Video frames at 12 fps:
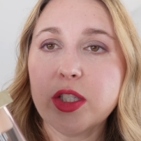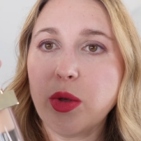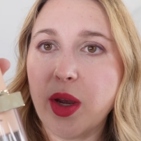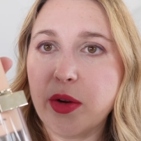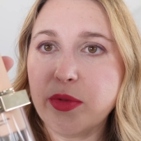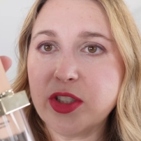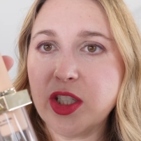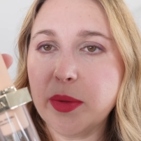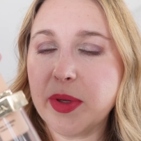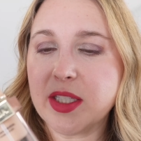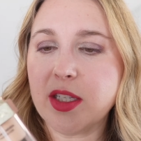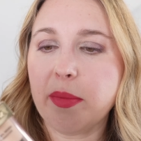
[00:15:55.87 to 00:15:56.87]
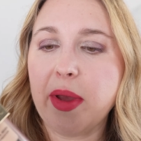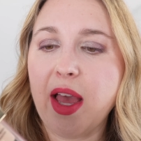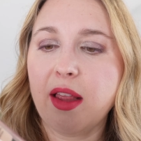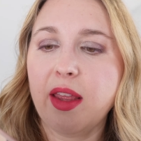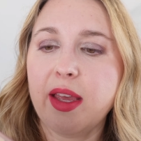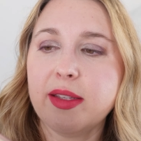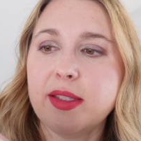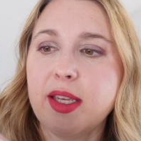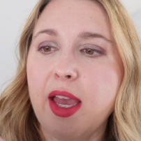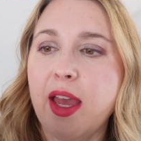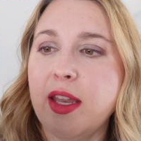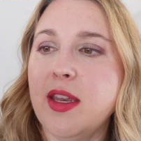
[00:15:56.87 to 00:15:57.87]
So I originally picked up L N
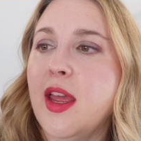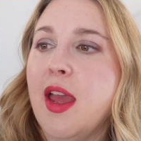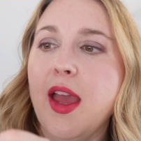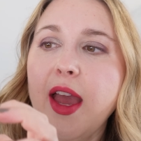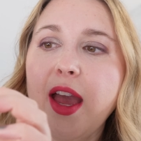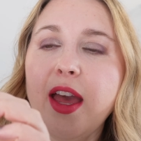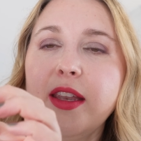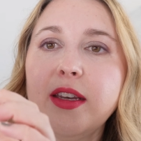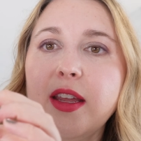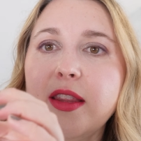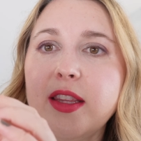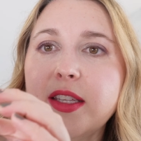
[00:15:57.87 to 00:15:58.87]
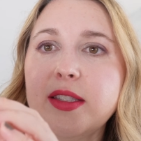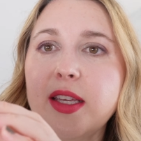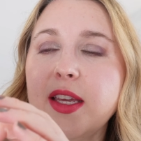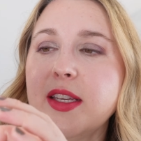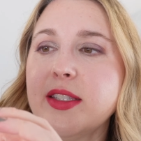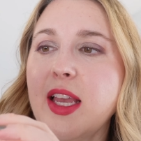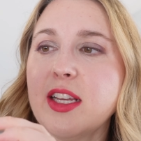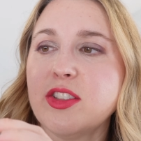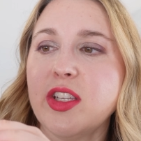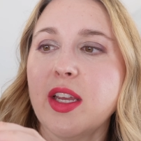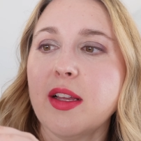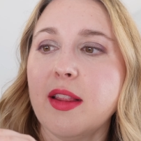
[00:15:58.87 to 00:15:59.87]
ten, and this is
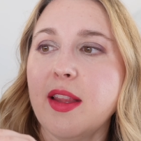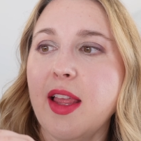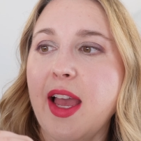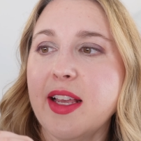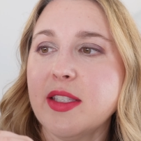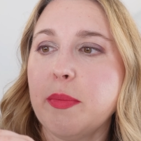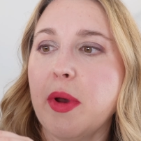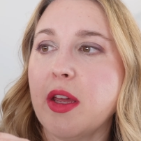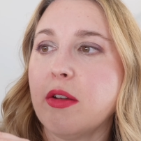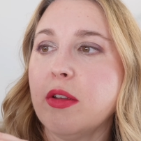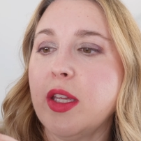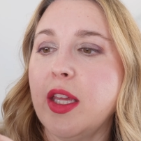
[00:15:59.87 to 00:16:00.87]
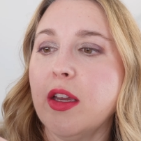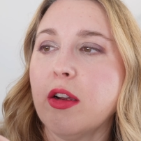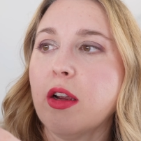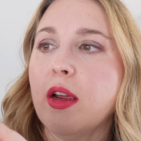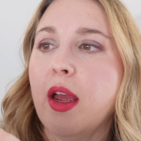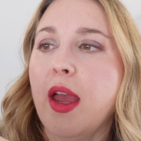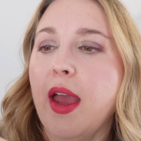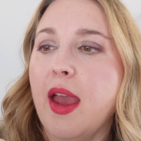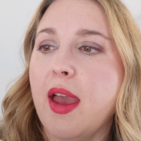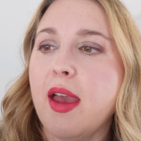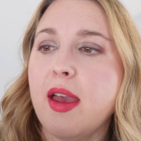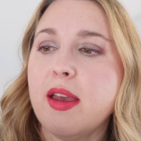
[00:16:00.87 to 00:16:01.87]
actually a glass bottle here,
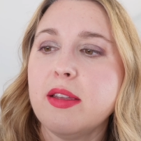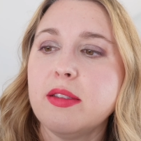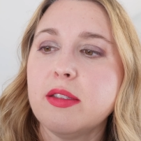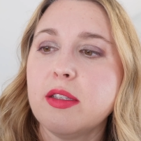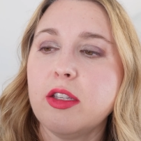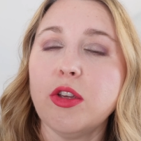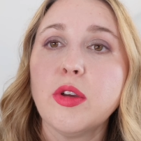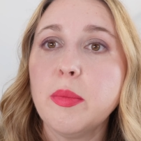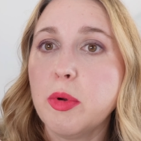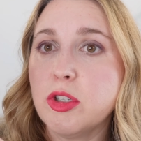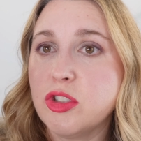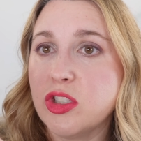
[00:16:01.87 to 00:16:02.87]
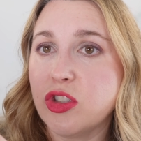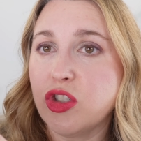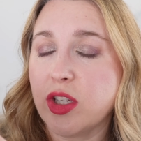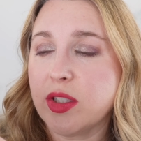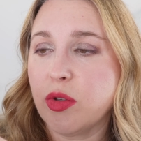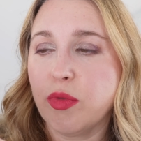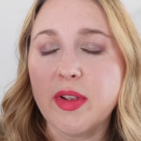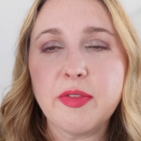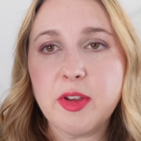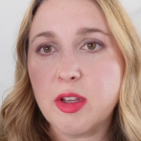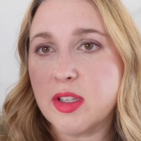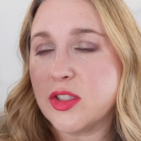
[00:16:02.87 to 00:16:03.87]
and you can purchase just the refill.